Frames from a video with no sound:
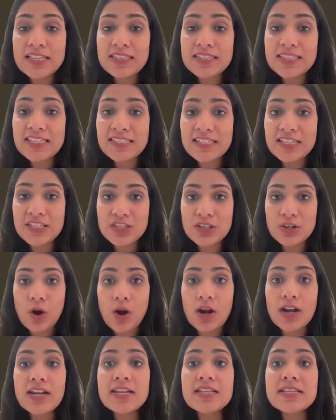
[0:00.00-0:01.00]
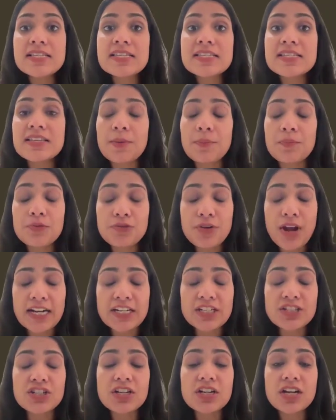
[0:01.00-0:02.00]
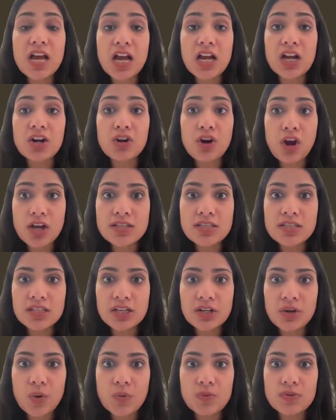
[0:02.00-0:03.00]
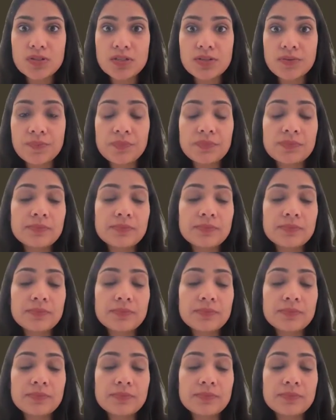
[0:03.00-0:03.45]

This is called subtraction across zeros.